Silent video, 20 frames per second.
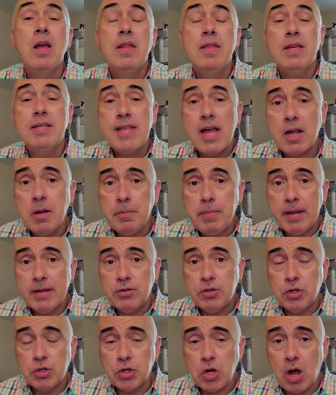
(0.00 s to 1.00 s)
The second
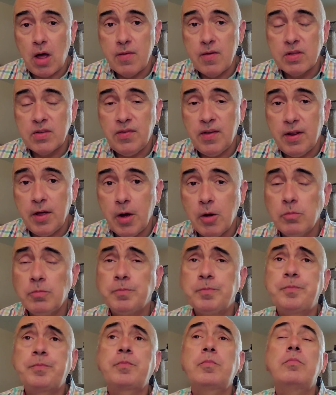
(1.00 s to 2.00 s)
place you saw in this video
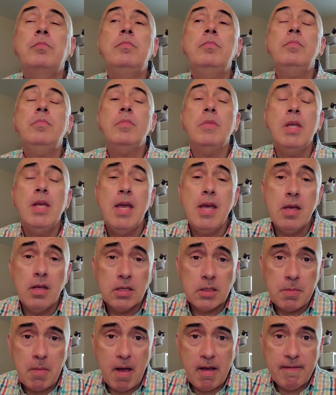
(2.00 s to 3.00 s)

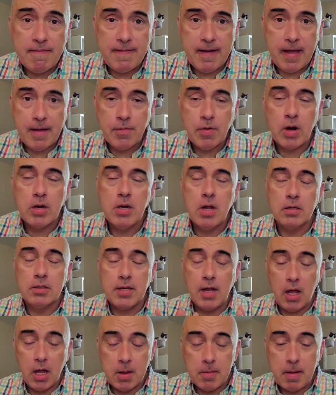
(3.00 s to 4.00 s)
is my favorite, and I'll
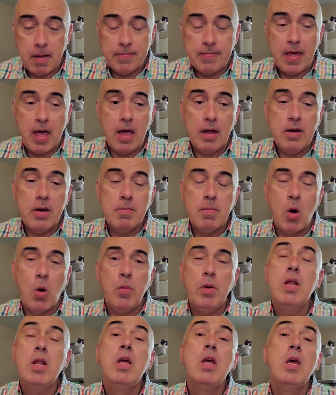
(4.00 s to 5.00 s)
tell you about that in a
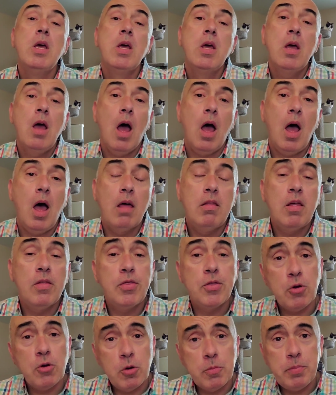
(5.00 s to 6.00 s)
moment. And the
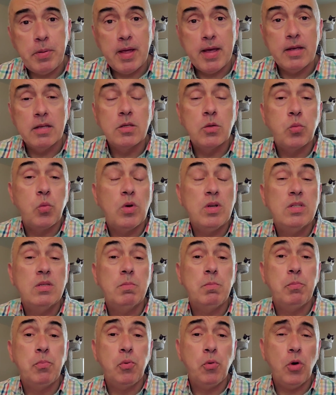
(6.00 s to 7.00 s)
third place was
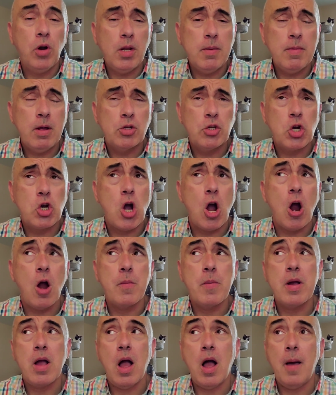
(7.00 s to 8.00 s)
pretty much a
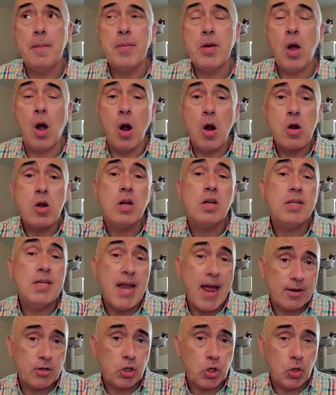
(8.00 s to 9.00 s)
carbon copy
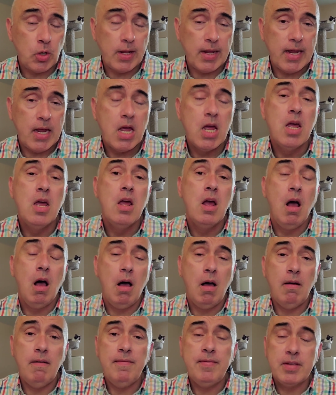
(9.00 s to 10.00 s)
architecturally
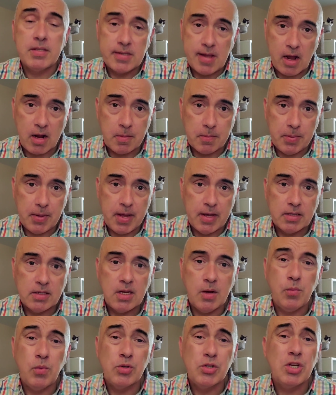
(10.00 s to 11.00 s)
of the second place.
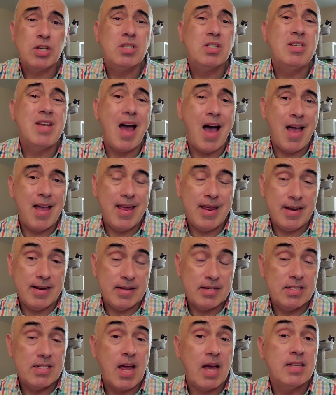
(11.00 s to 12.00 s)
It was just not in
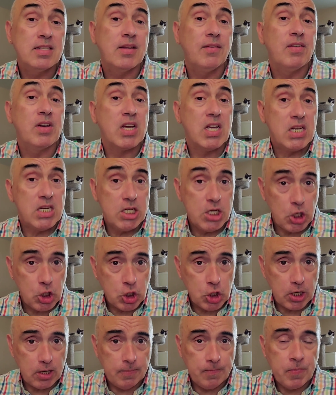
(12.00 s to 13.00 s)
as nice of a
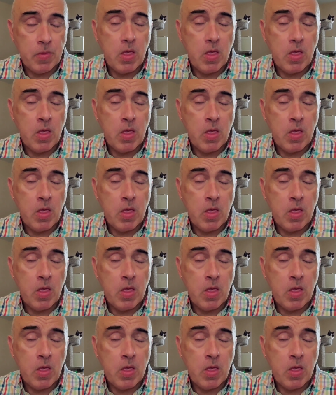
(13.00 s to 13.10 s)
condition.